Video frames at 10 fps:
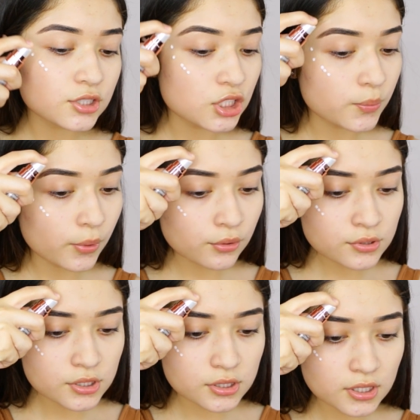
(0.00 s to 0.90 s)

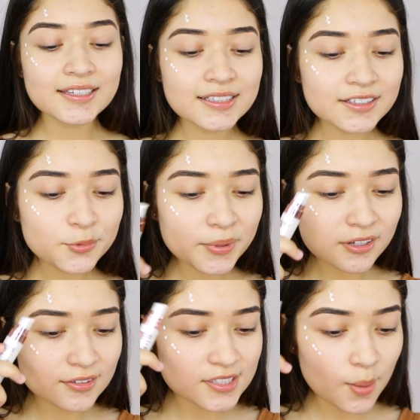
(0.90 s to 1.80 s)
cheekbones and a little
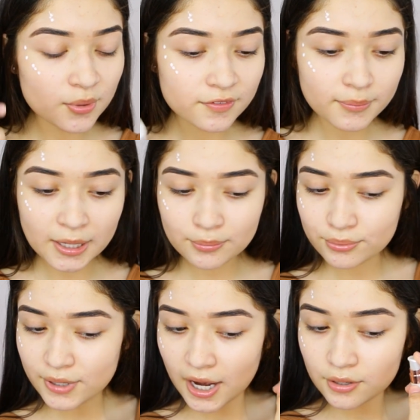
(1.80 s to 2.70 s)
bit on top of my
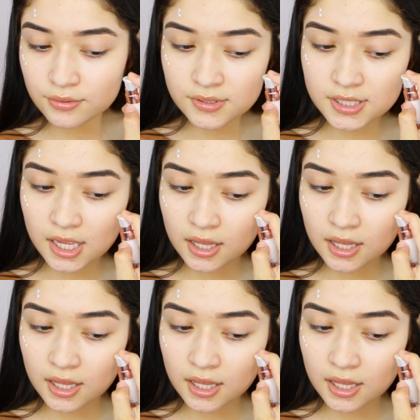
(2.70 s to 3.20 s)
brows.